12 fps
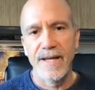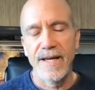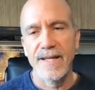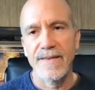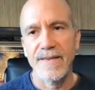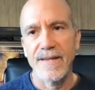
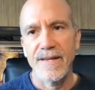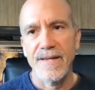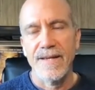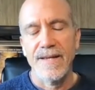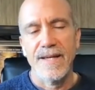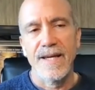and
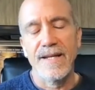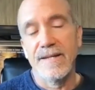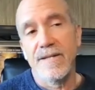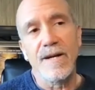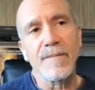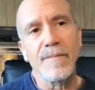it
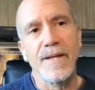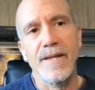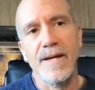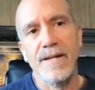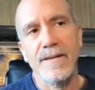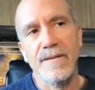taught me
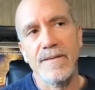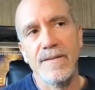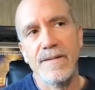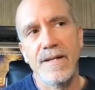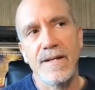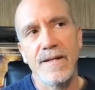that
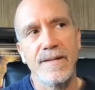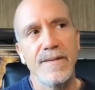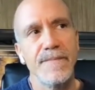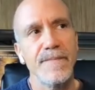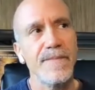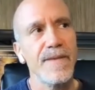
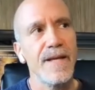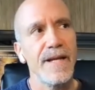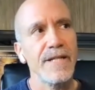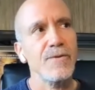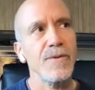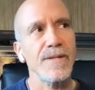that
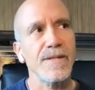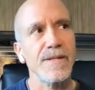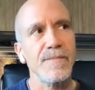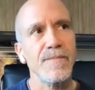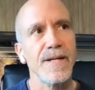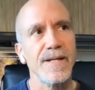actually
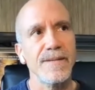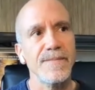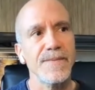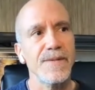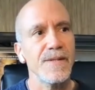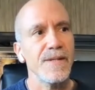
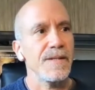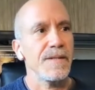sometimes,